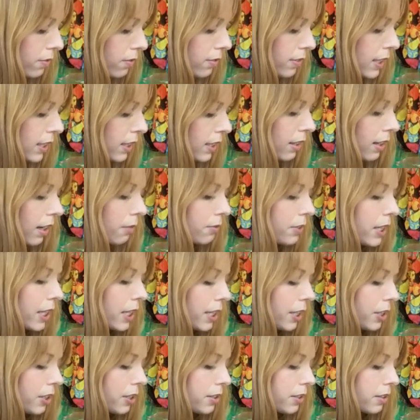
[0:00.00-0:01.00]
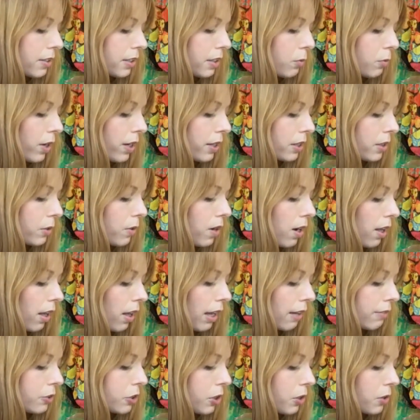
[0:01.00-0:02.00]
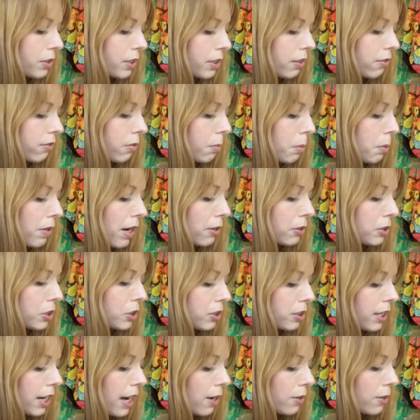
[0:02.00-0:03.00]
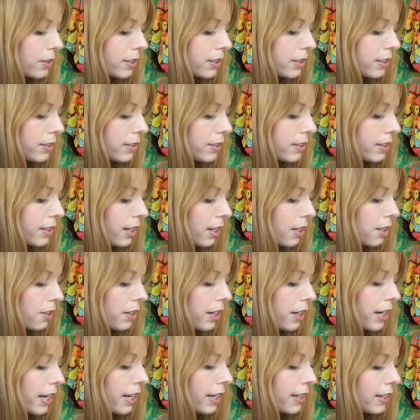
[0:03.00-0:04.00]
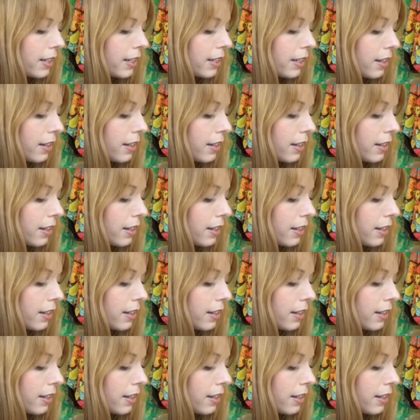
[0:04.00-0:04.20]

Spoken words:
I'm really curious to see what you all have chosen from around your houses to decorate.